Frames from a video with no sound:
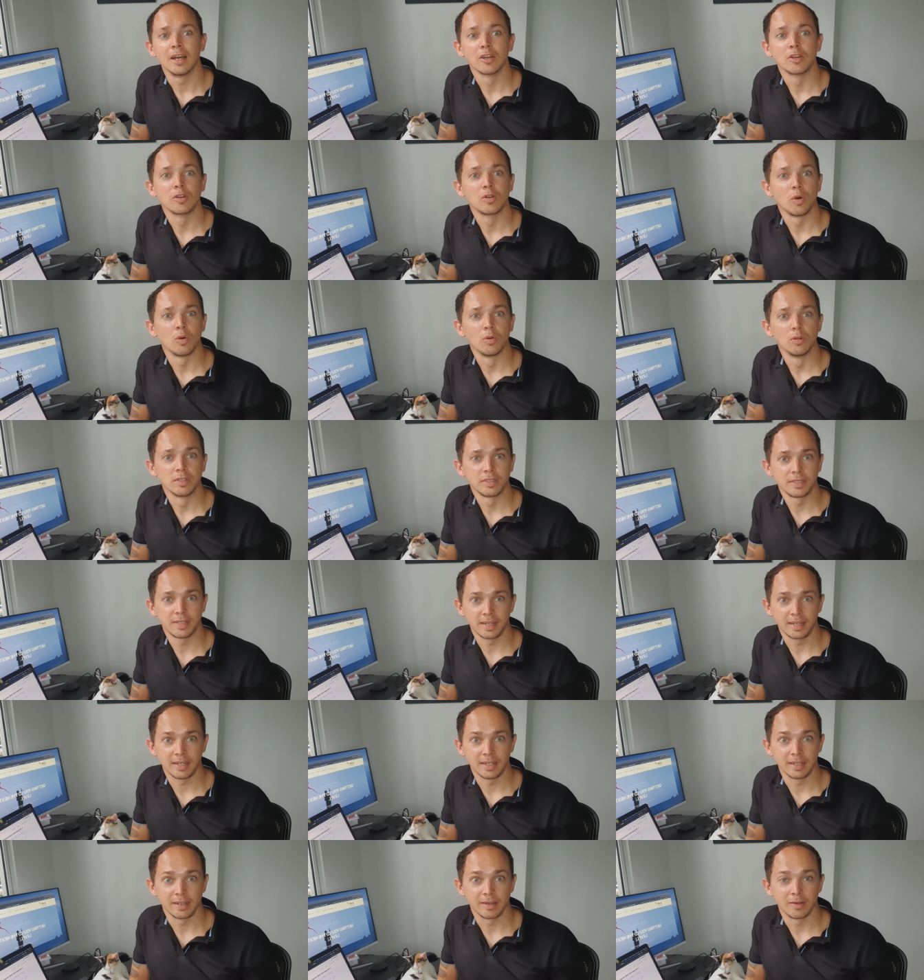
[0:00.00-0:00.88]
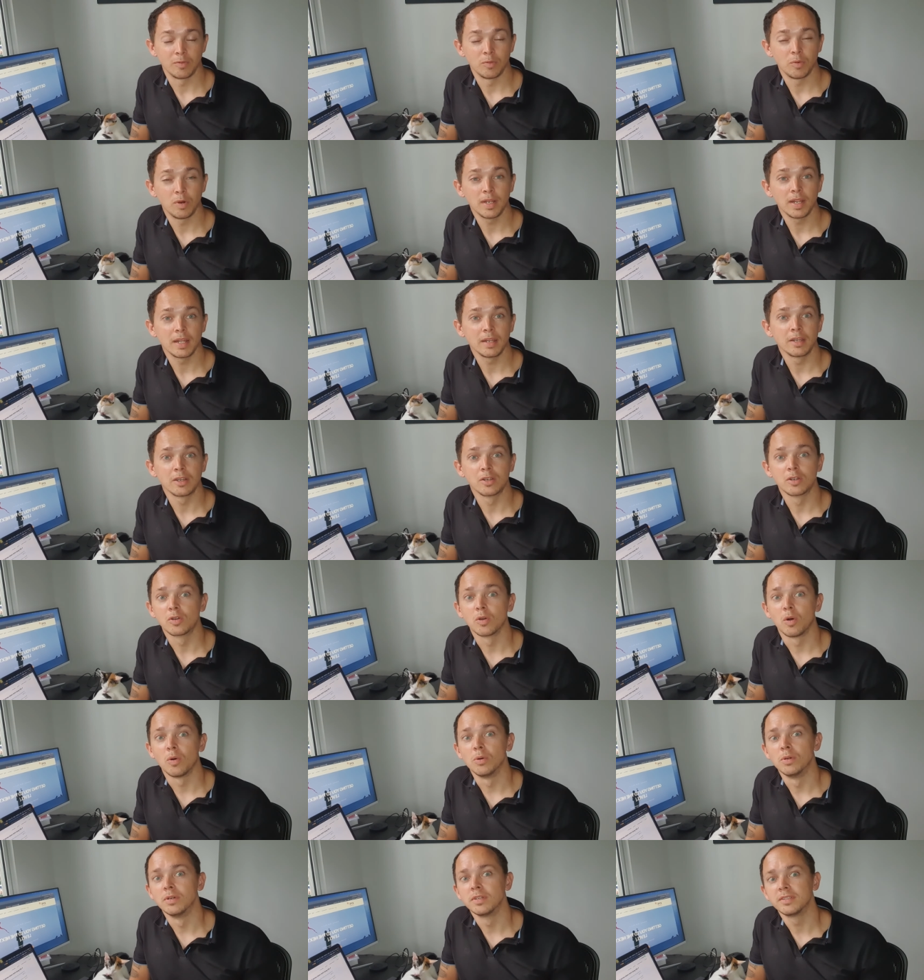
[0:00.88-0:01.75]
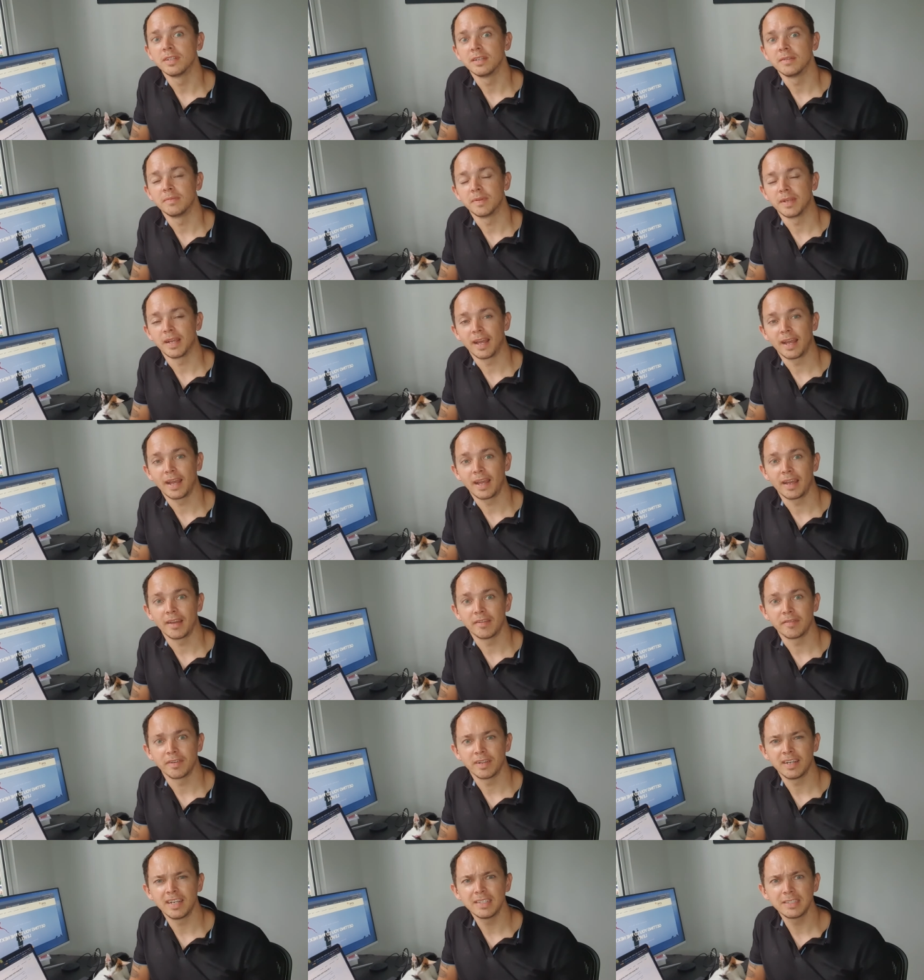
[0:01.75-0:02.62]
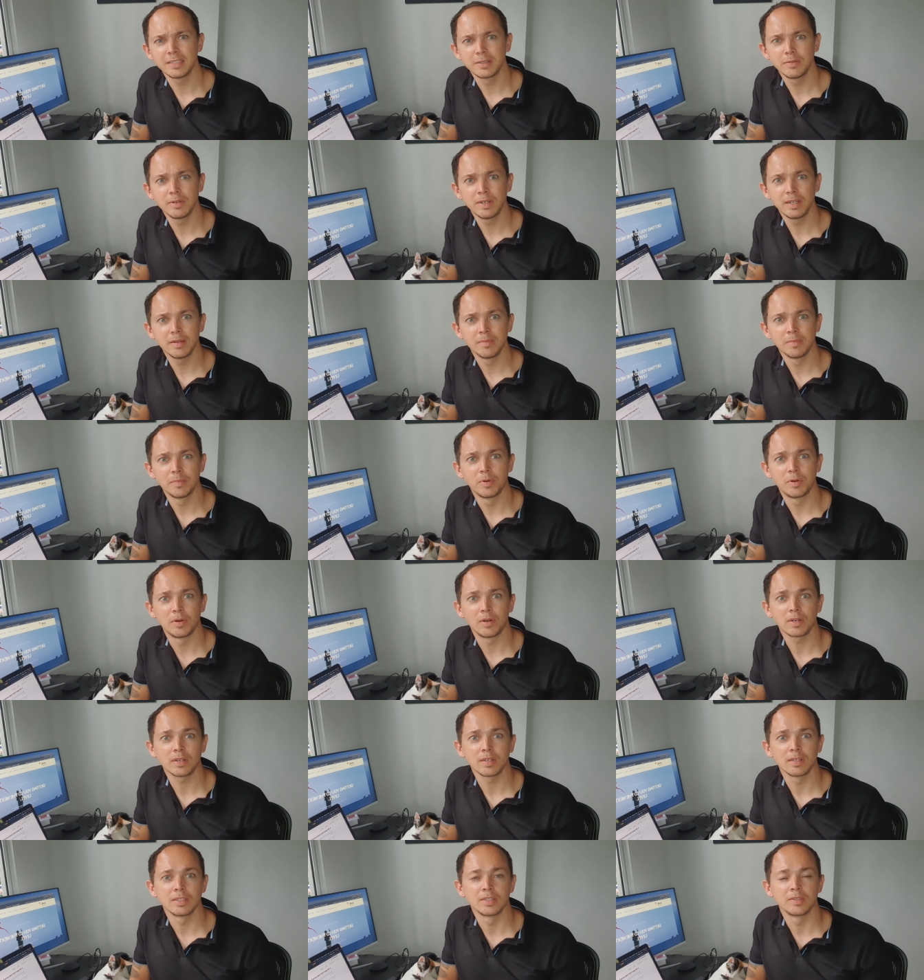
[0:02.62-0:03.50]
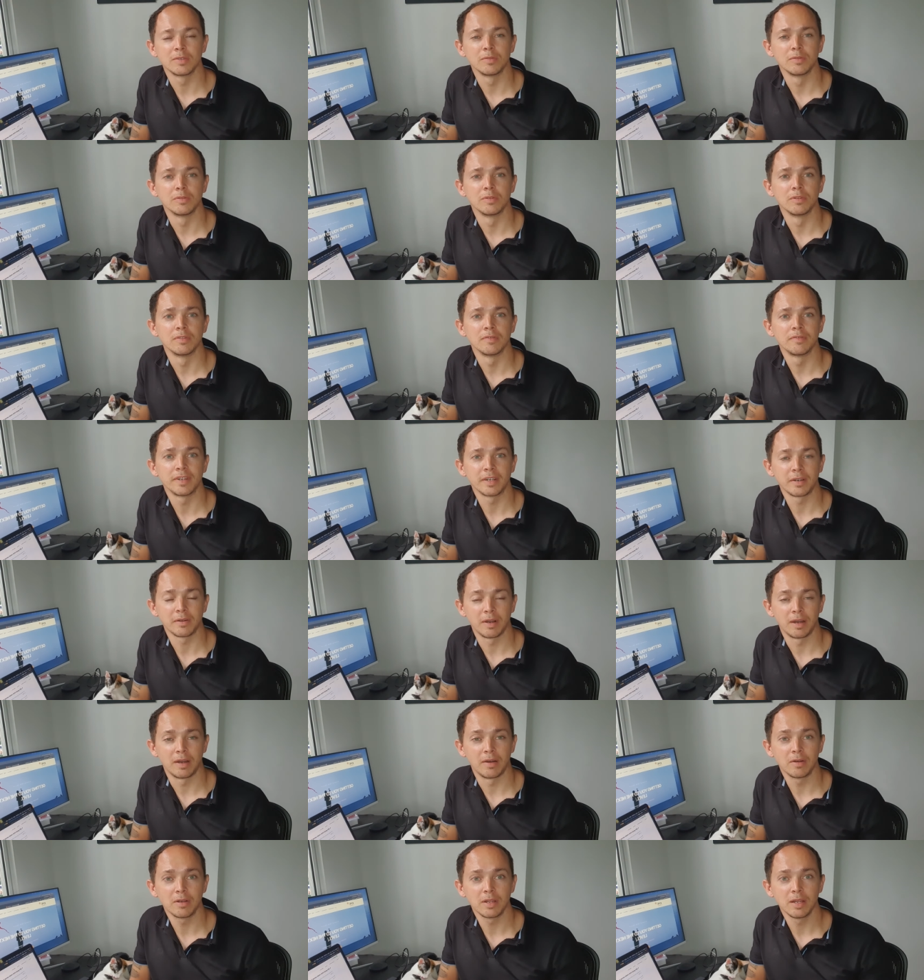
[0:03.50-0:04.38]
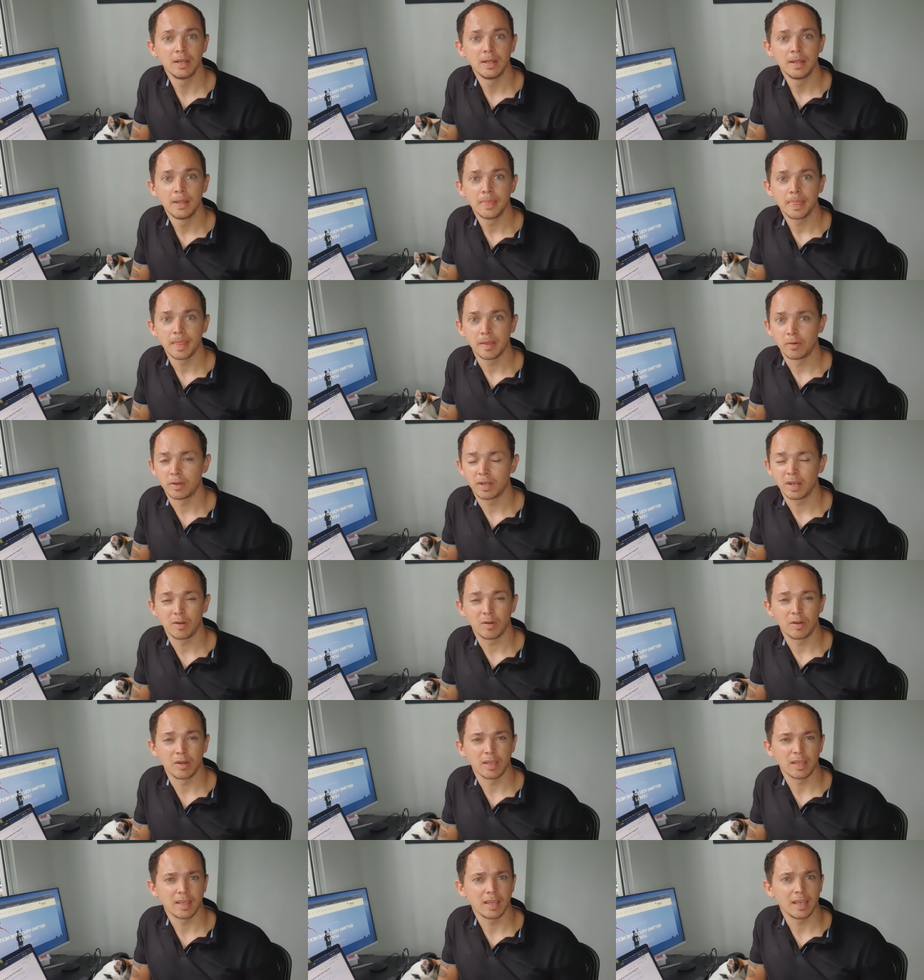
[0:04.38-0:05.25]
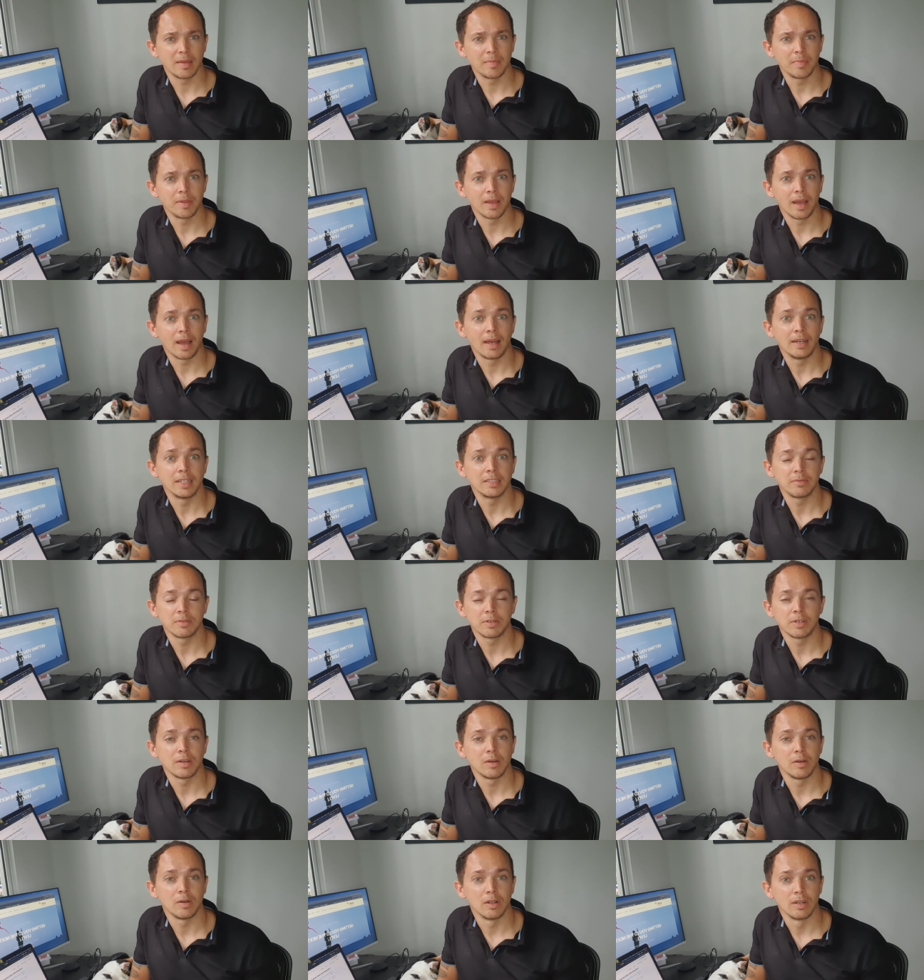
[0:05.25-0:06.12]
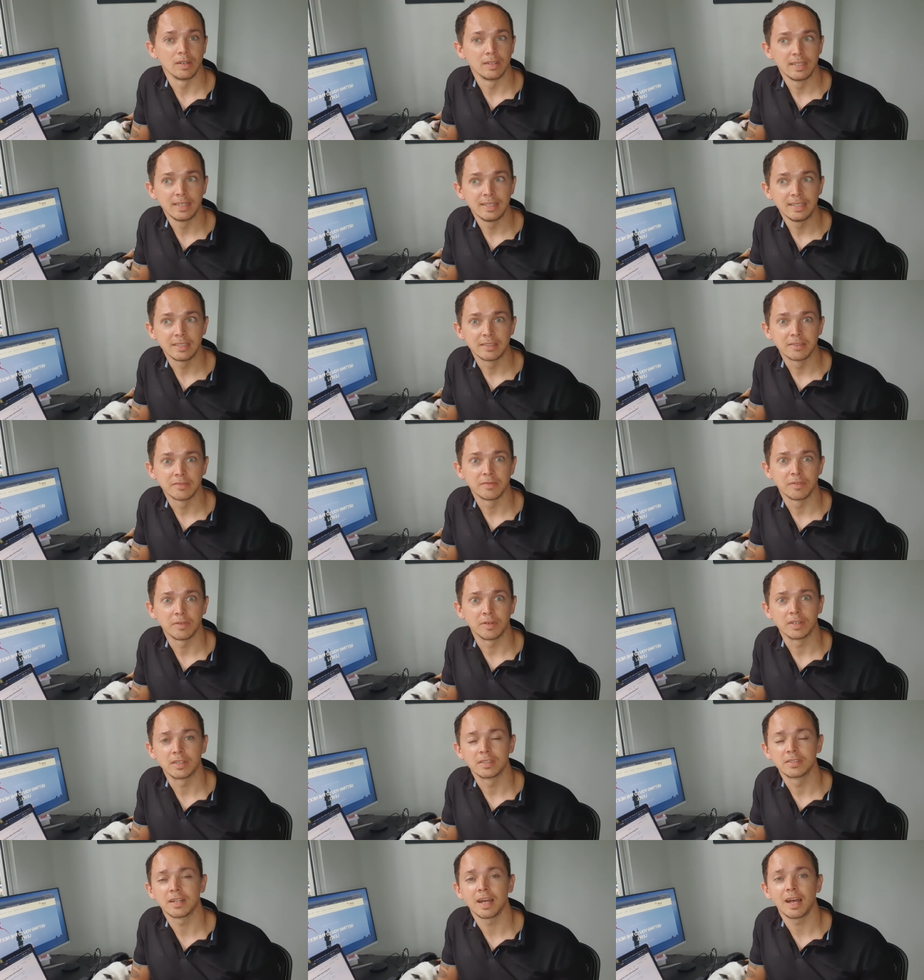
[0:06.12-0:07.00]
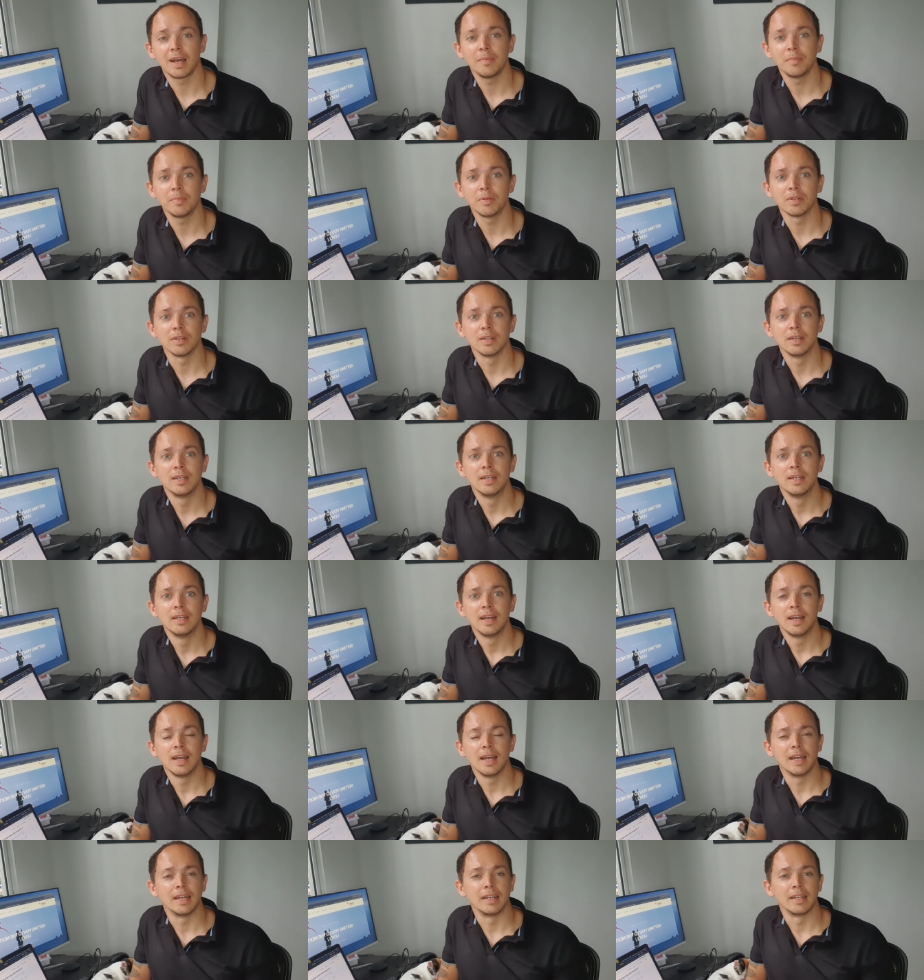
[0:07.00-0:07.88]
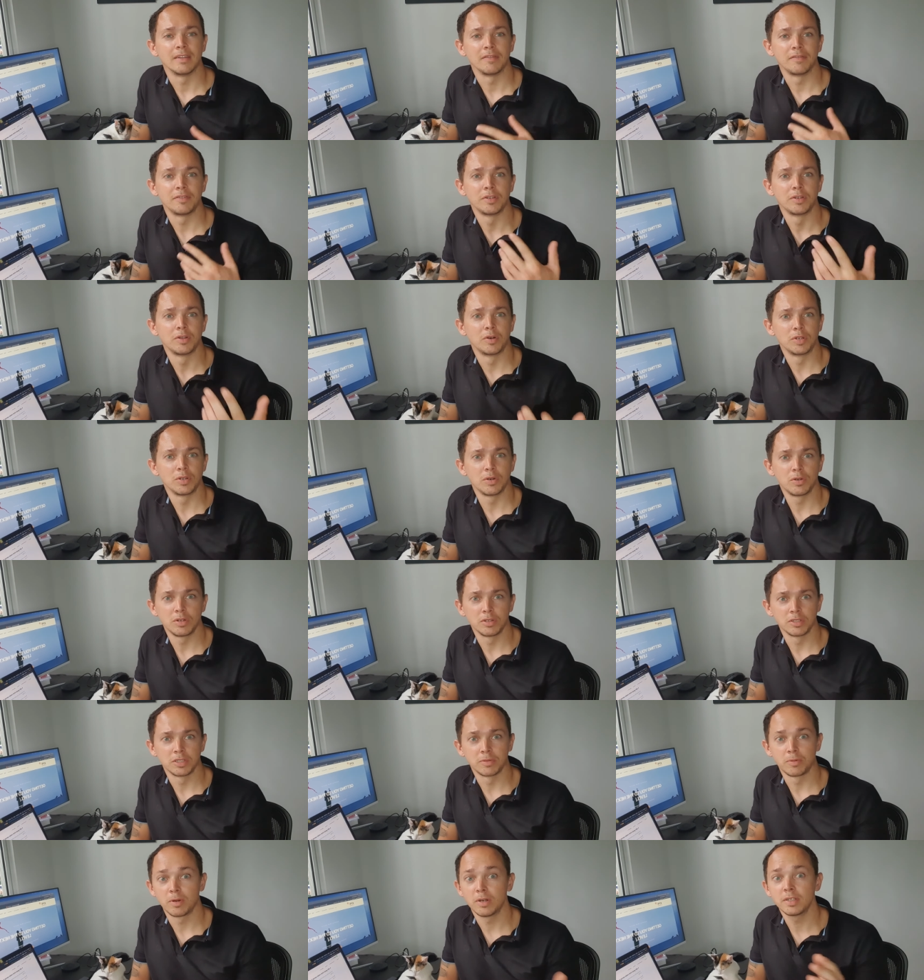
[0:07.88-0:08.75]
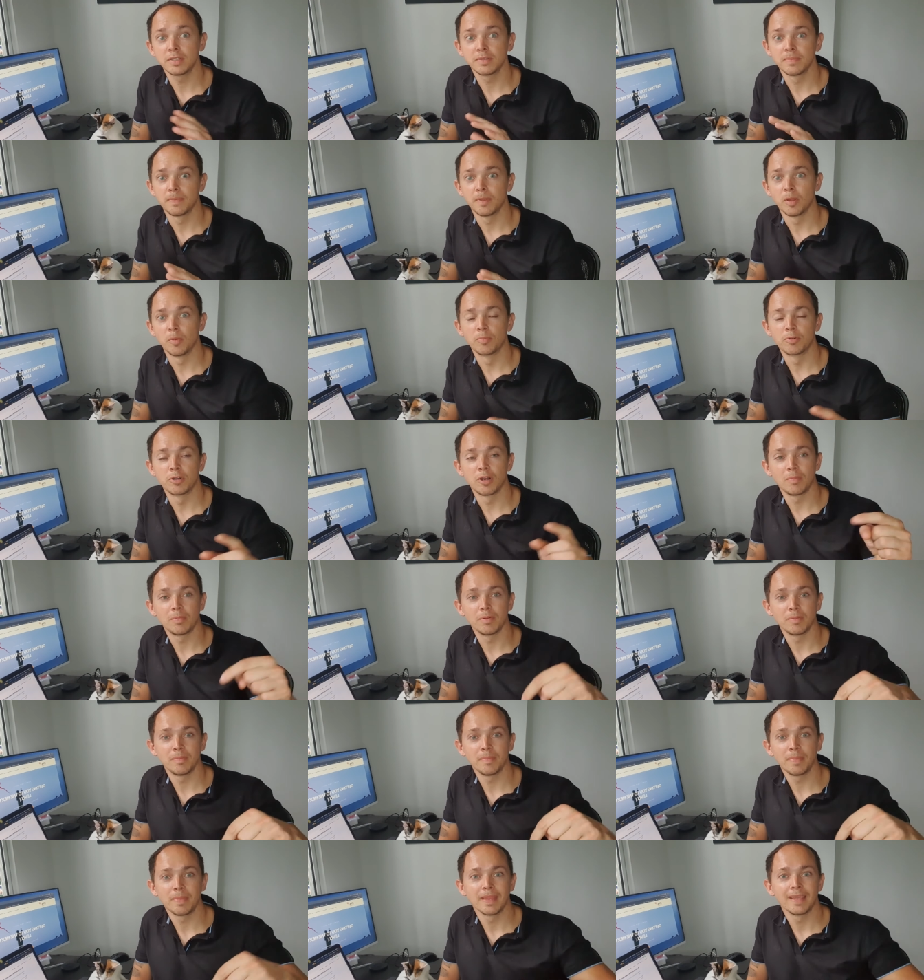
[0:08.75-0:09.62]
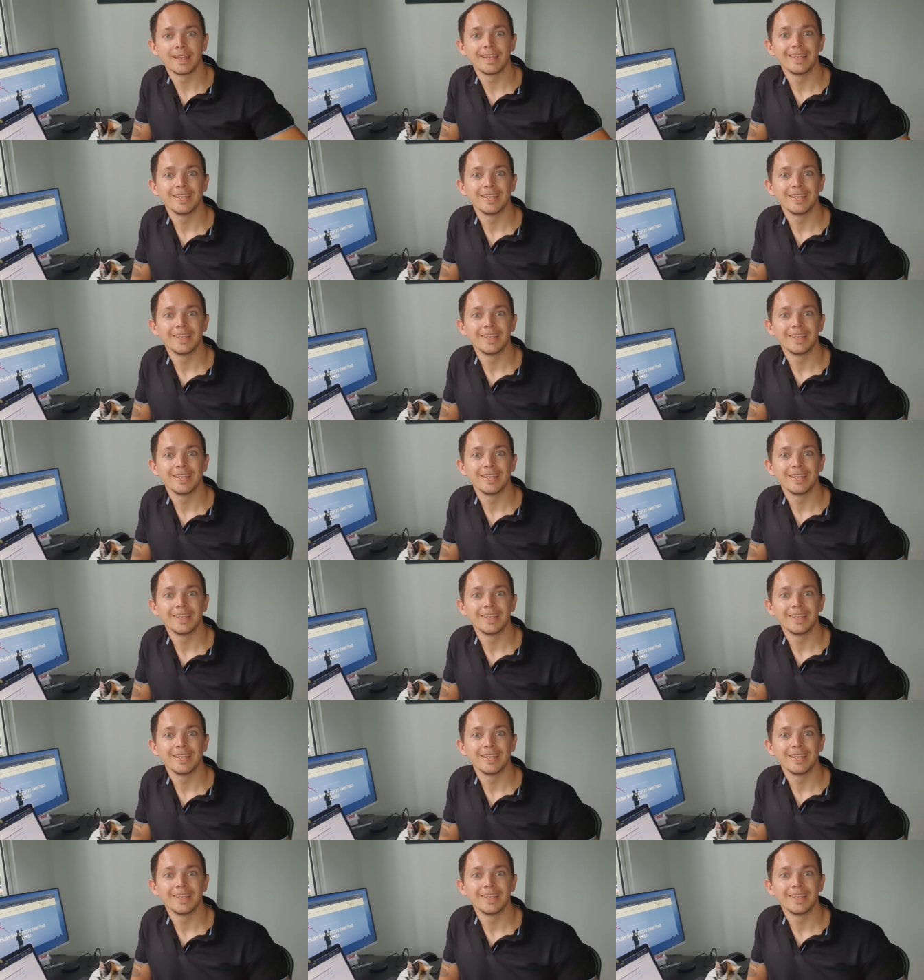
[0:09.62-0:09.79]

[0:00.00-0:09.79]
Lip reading: goal setting. What are the goals that we have? And it's really important to figure out what are our KPIs, what are our leads, for example. And if you don't know those words, no problem.